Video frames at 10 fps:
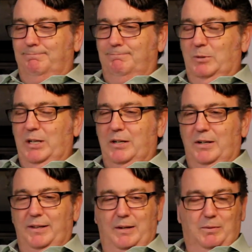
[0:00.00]
what do you
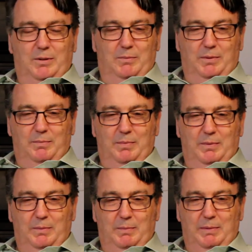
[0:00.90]
call that word
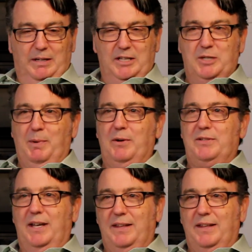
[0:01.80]
when conspiracy.